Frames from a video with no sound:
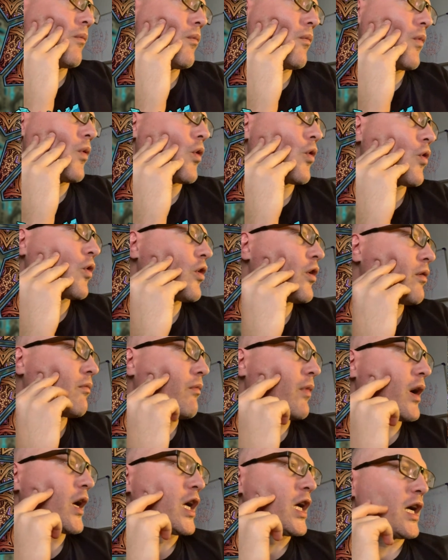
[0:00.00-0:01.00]
or
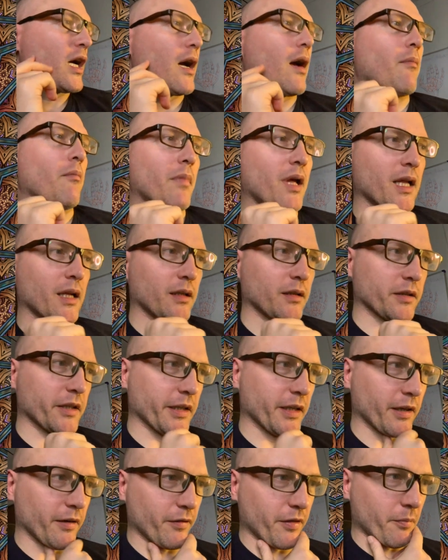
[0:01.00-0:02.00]
a
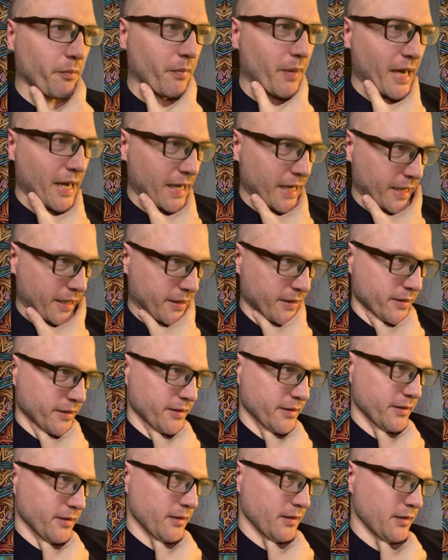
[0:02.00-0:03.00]
melding of the
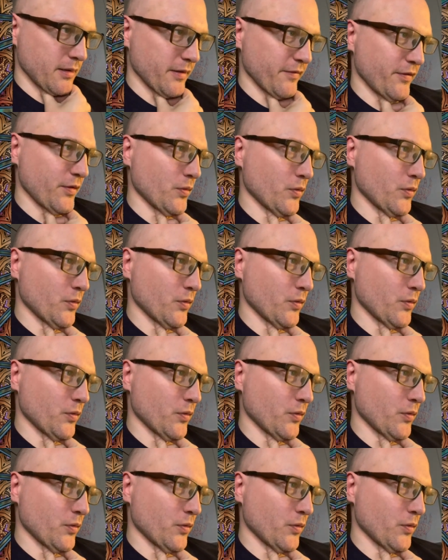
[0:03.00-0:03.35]
minds, if you